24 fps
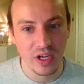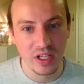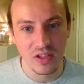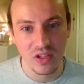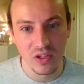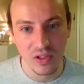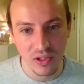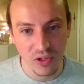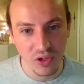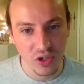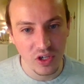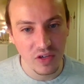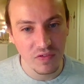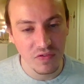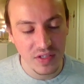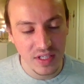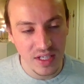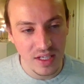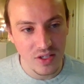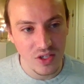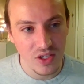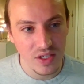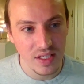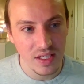the look of
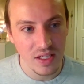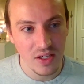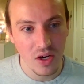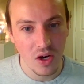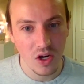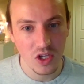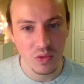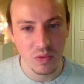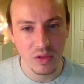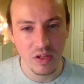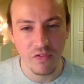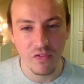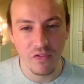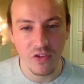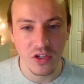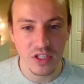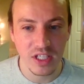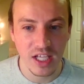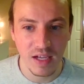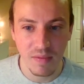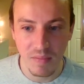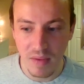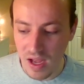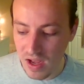CGC cards. When they first
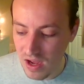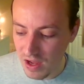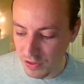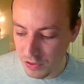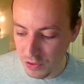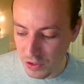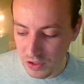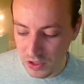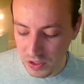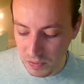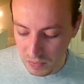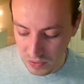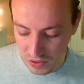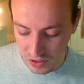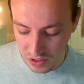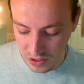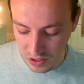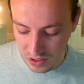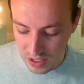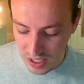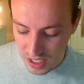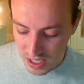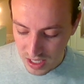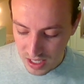came out, I thought they were
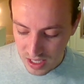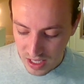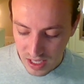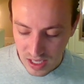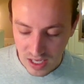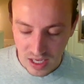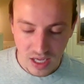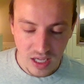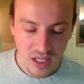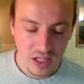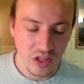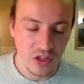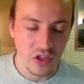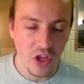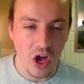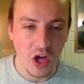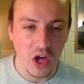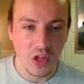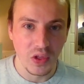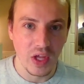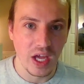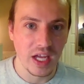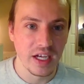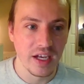not
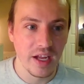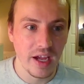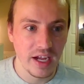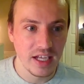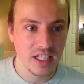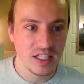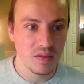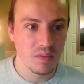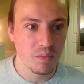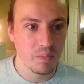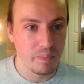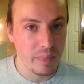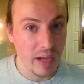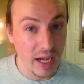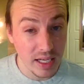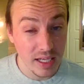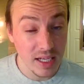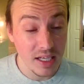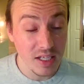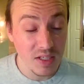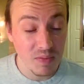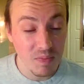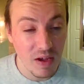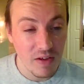that nice. Beckett
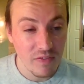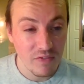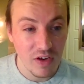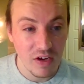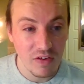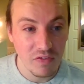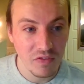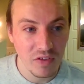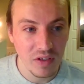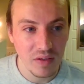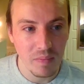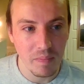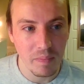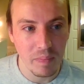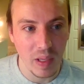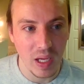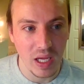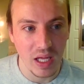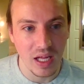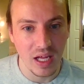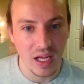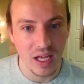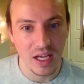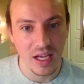is my favorite, but
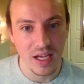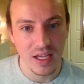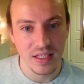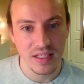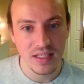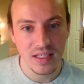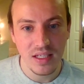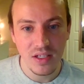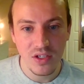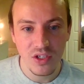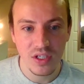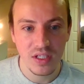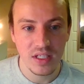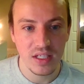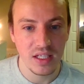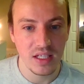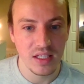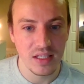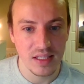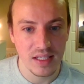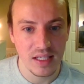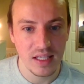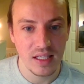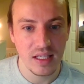
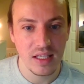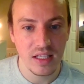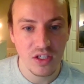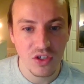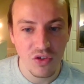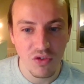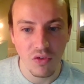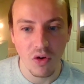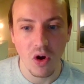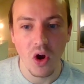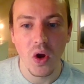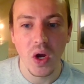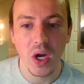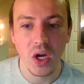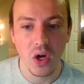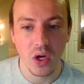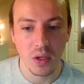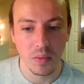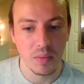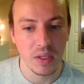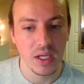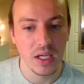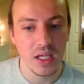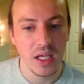CGC is growing on
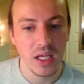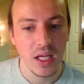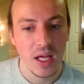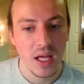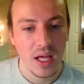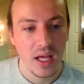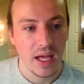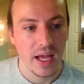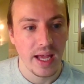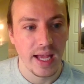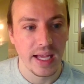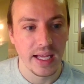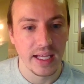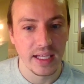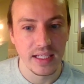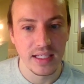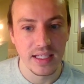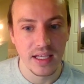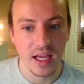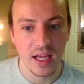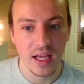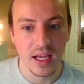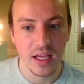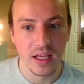me, and
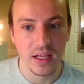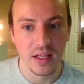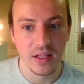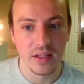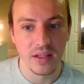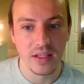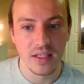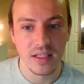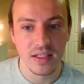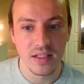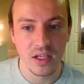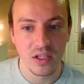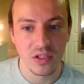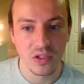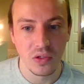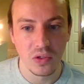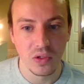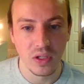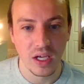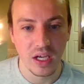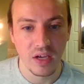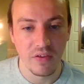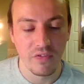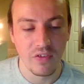this does look
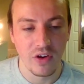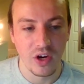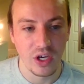like a very